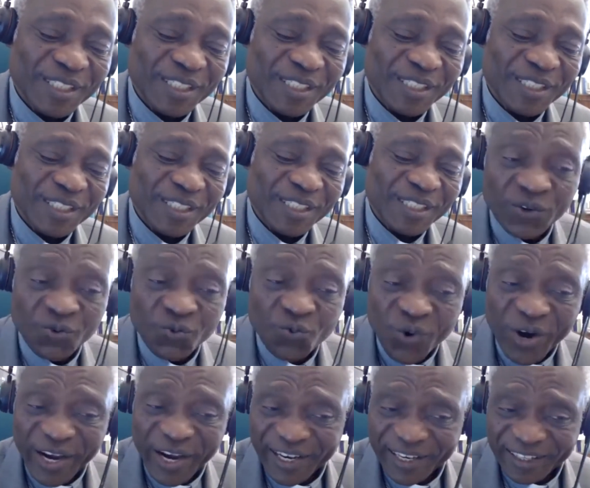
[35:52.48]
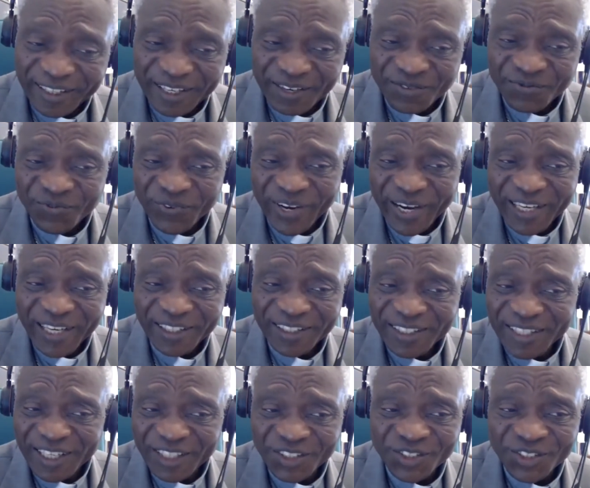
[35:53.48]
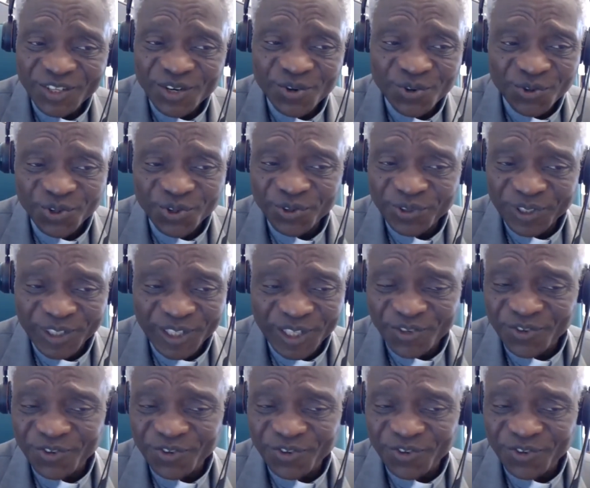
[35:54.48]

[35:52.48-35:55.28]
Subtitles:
The vine does not grow in the